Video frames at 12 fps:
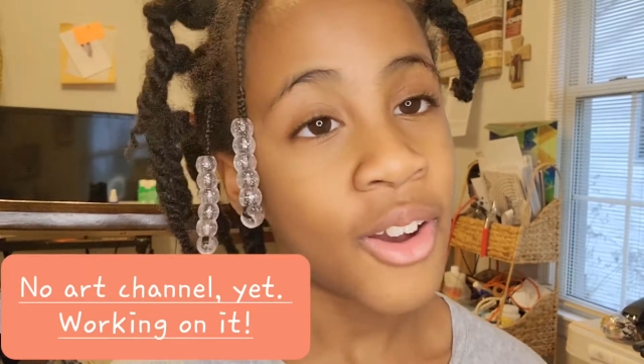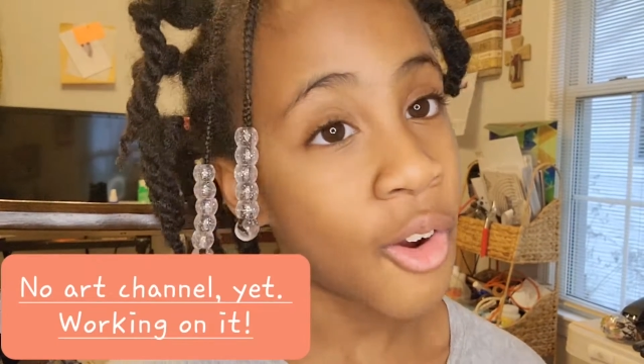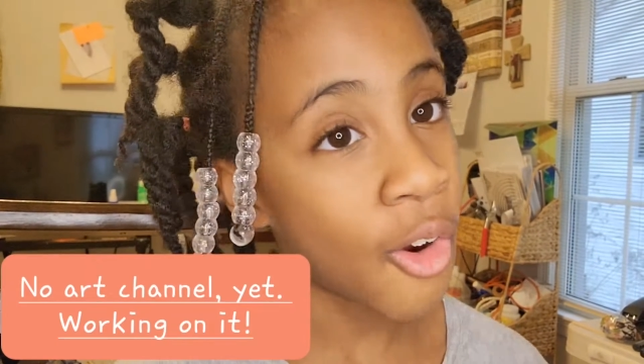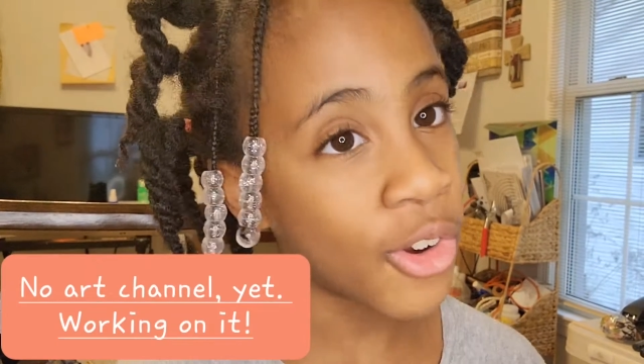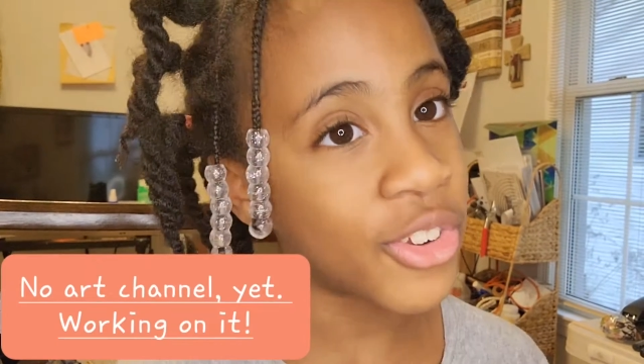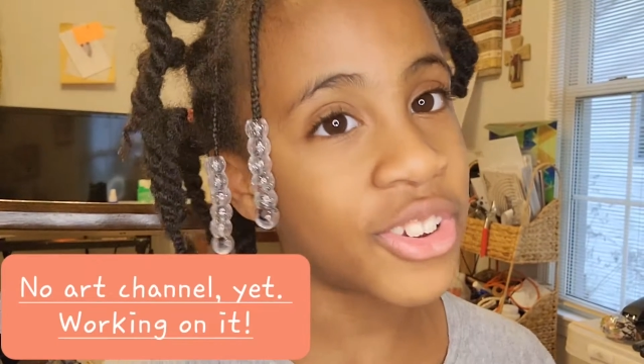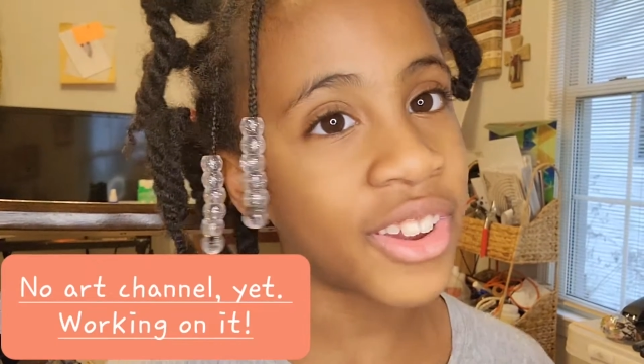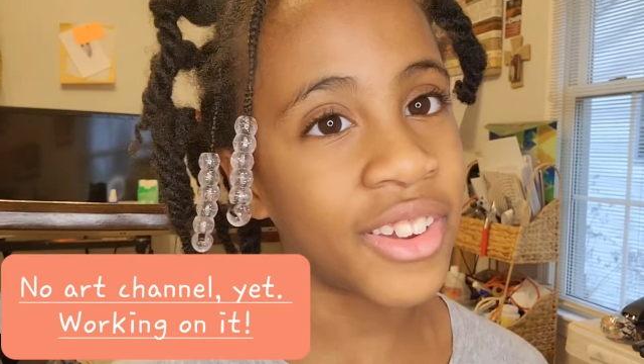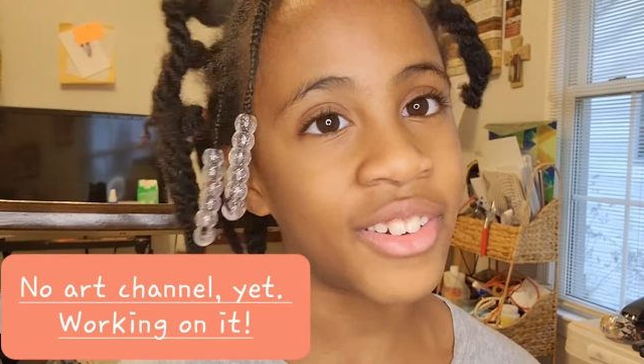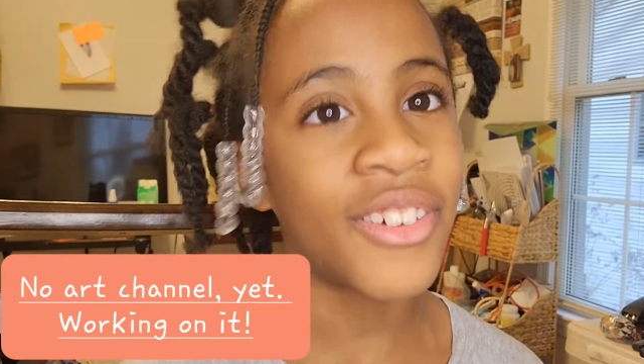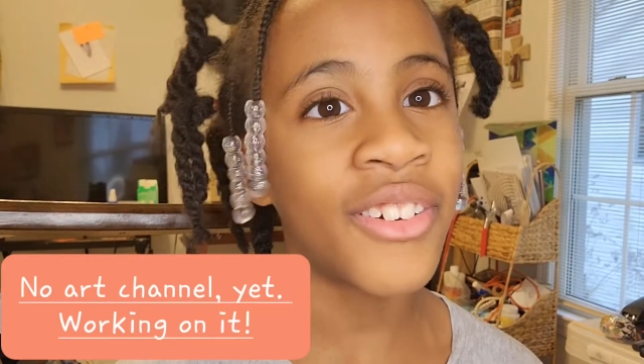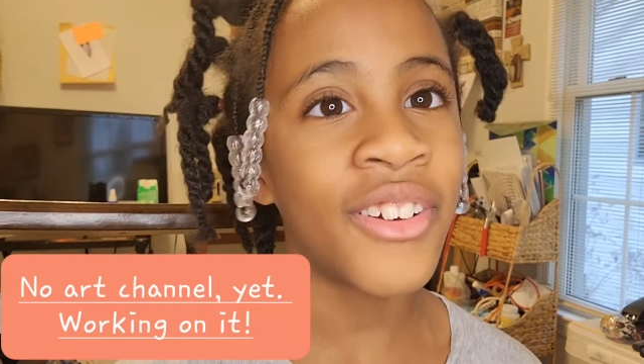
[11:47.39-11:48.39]
art
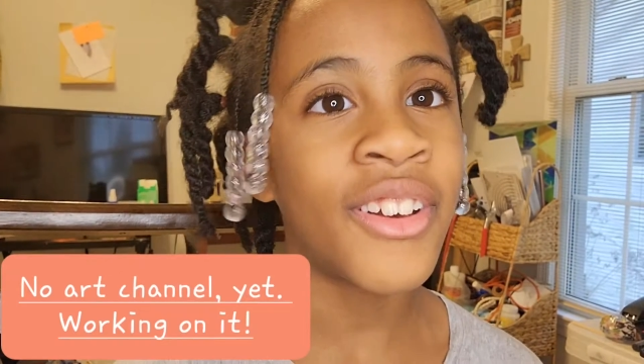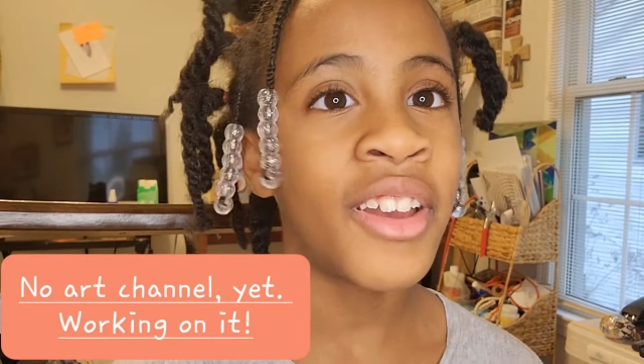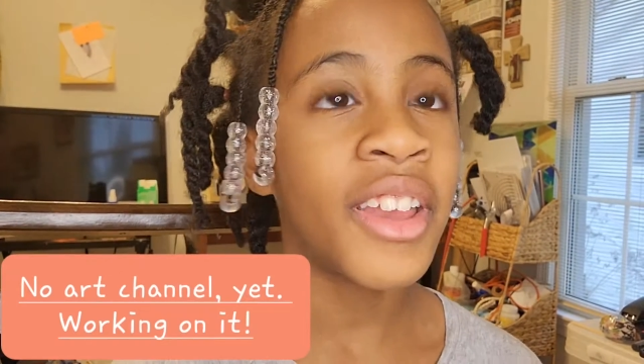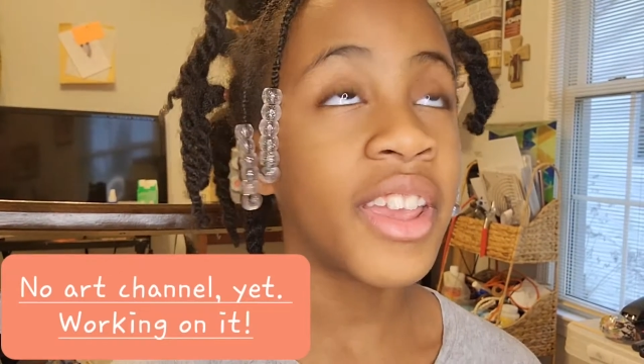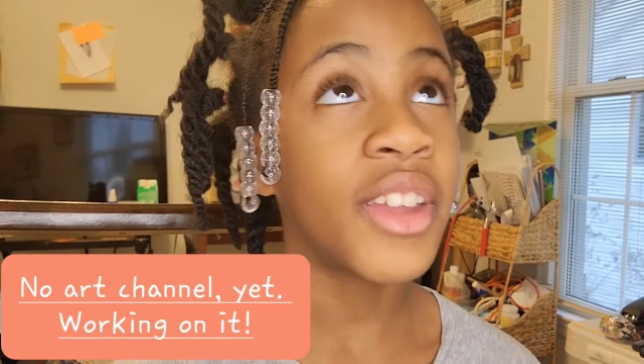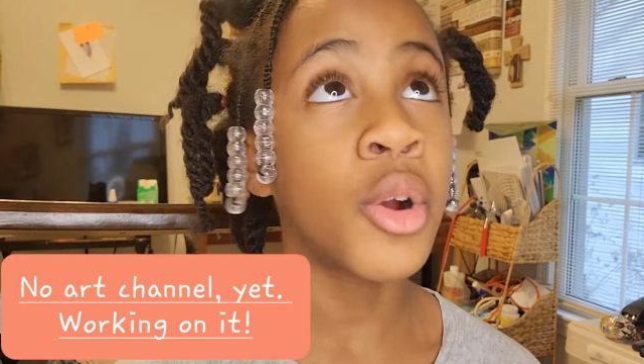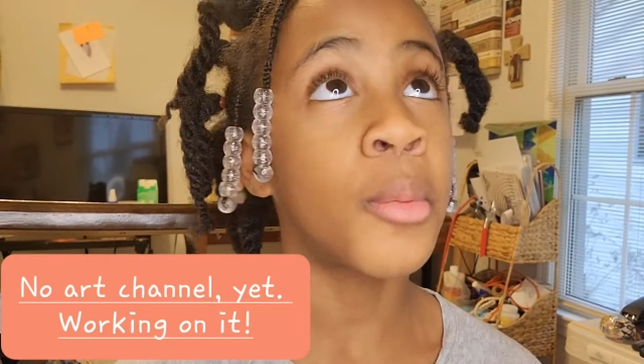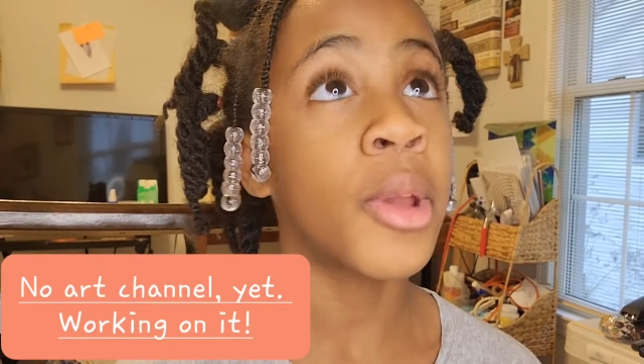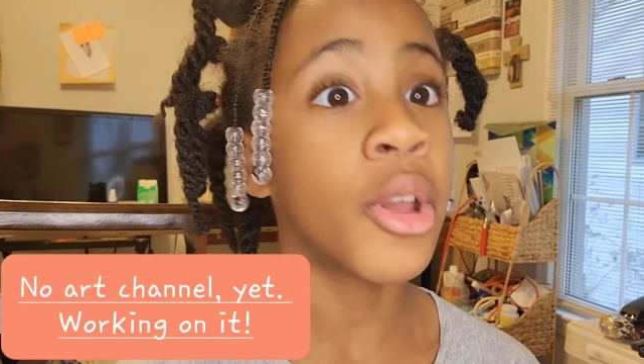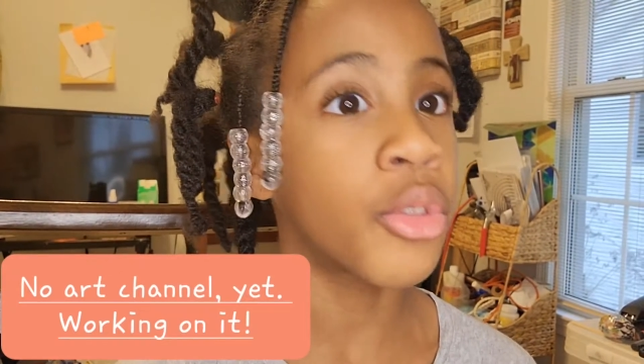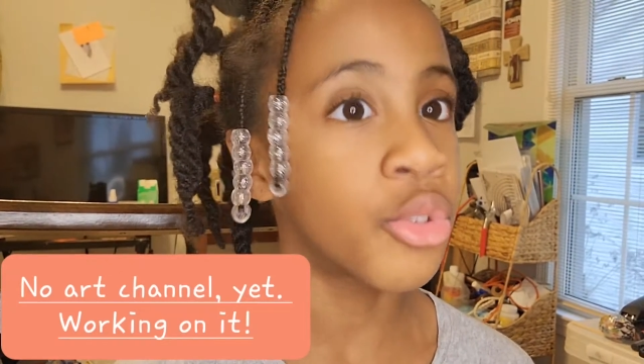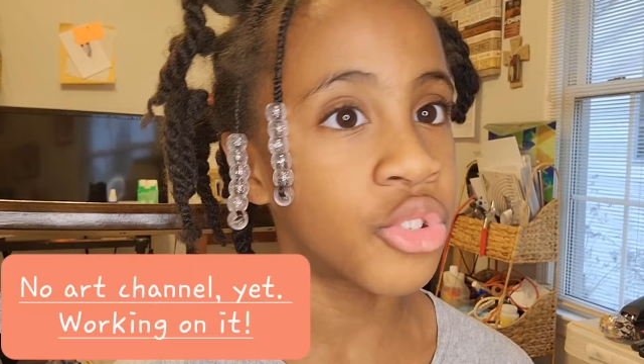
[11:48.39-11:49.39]
channel and all my
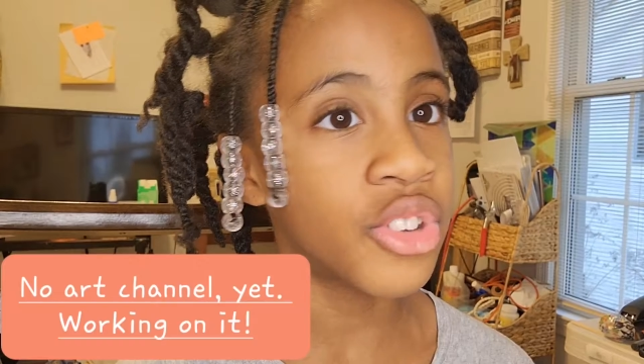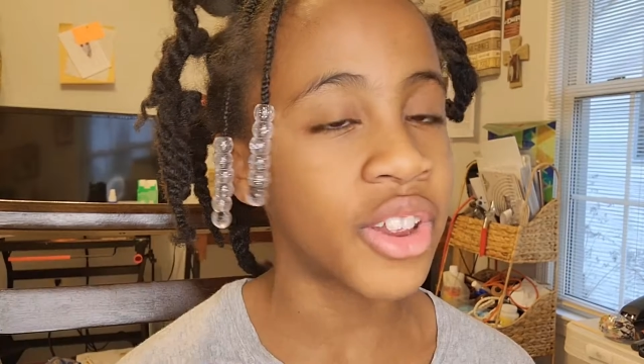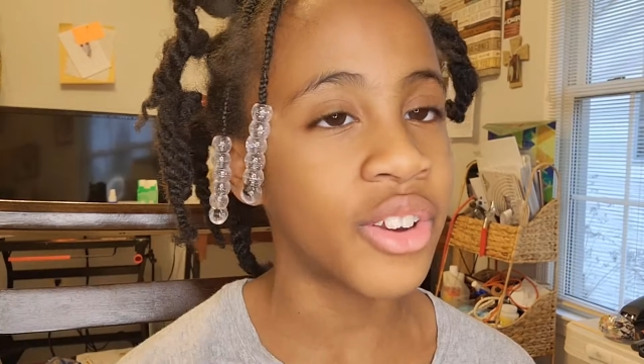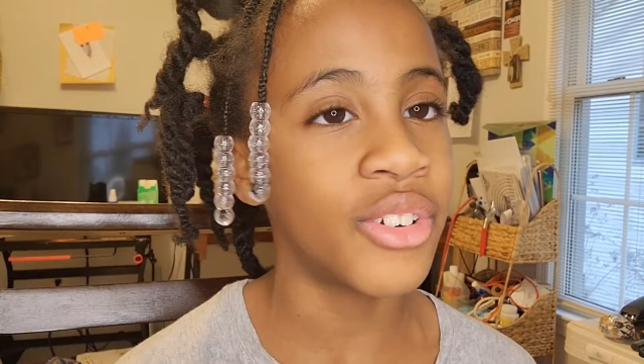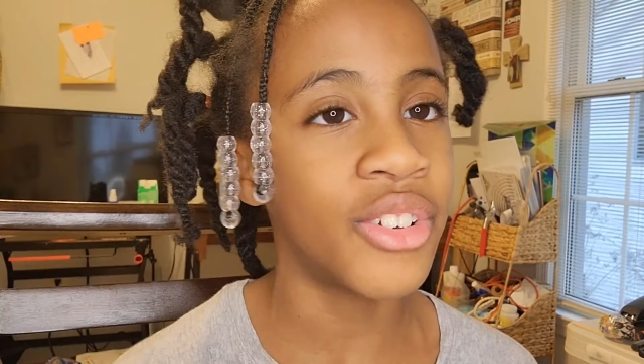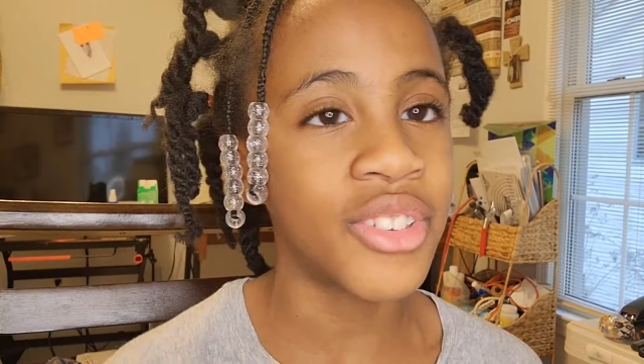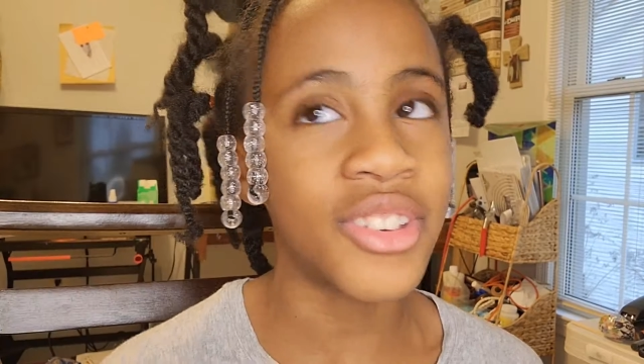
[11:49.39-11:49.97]
other channels